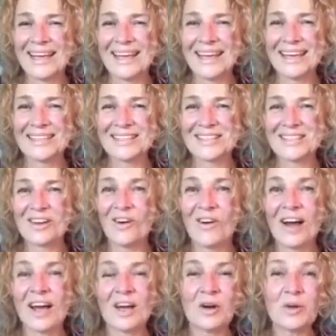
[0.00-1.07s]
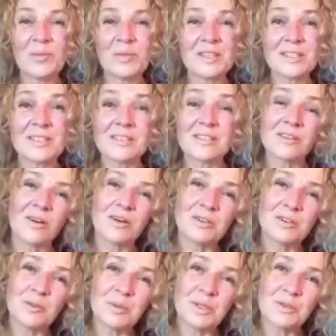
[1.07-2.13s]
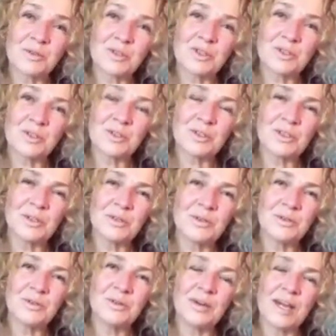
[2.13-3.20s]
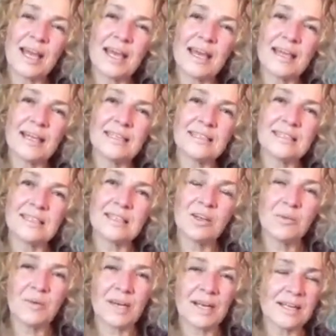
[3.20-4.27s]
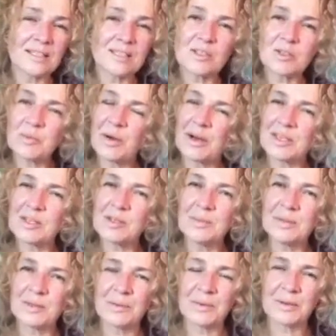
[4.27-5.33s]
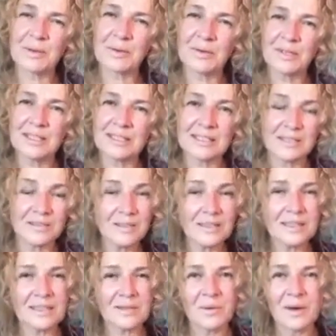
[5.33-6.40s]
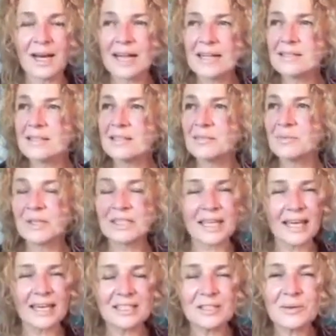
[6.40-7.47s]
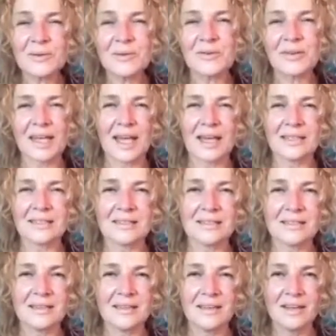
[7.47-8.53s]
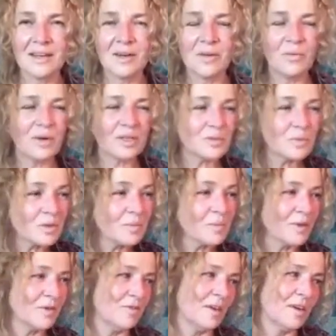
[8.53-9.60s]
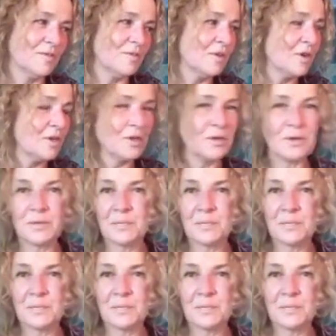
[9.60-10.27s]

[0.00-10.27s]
So I hope this is a contribution to you. And what else is possible with creativity? What else? What can you create? What would be fun for you?